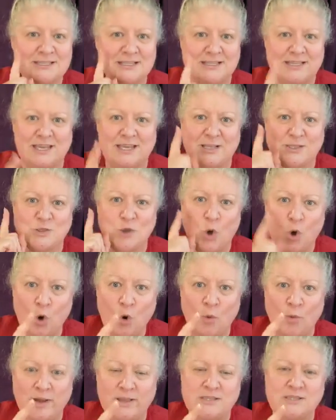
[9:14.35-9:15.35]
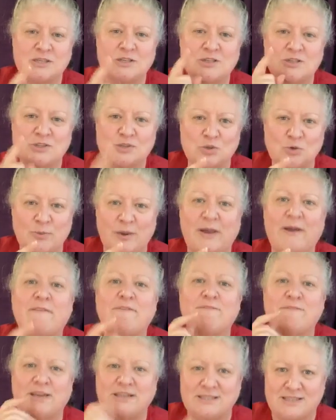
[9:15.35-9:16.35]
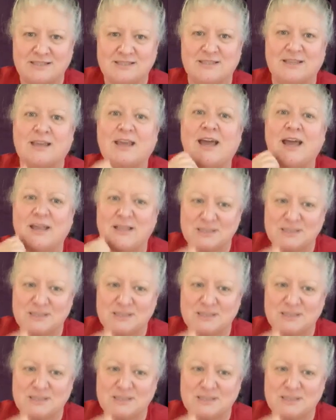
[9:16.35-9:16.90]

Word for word: today is always super fantastic